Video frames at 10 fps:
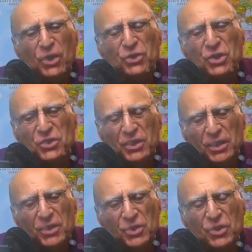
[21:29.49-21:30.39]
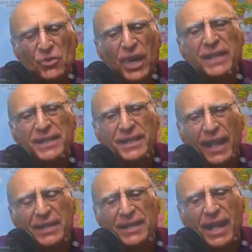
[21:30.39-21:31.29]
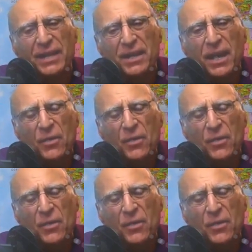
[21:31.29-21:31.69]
just consider 1998,